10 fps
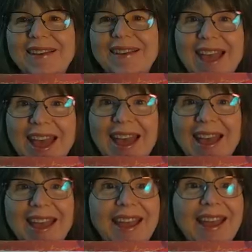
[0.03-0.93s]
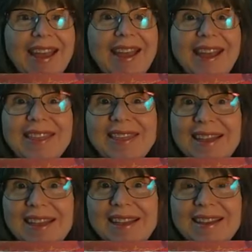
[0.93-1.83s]
Yay! I
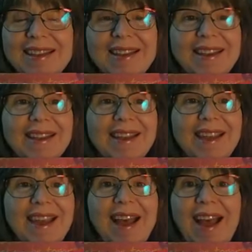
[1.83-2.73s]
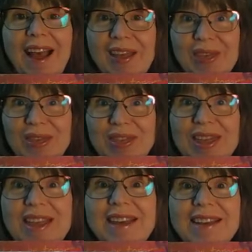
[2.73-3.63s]
think, I
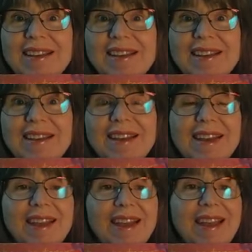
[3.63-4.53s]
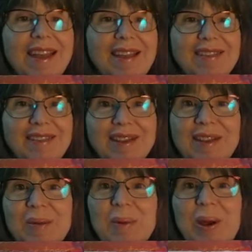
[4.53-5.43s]
think it's
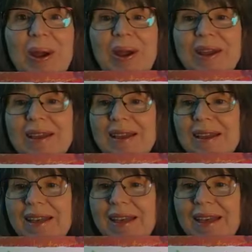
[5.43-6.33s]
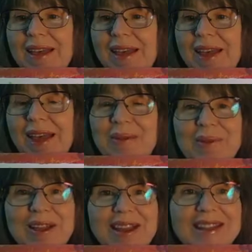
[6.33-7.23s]
gonna work. And we're
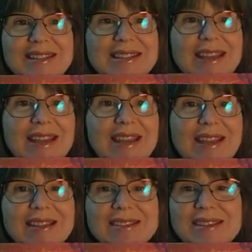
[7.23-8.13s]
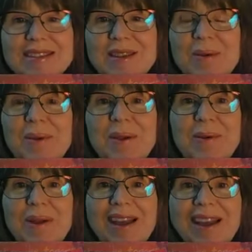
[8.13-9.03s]
gonna see, because it's going
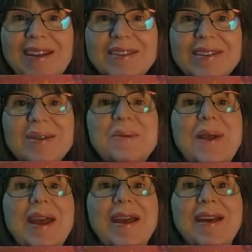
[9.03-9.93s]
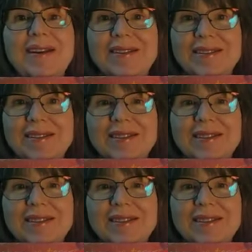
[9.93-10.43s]
around and around.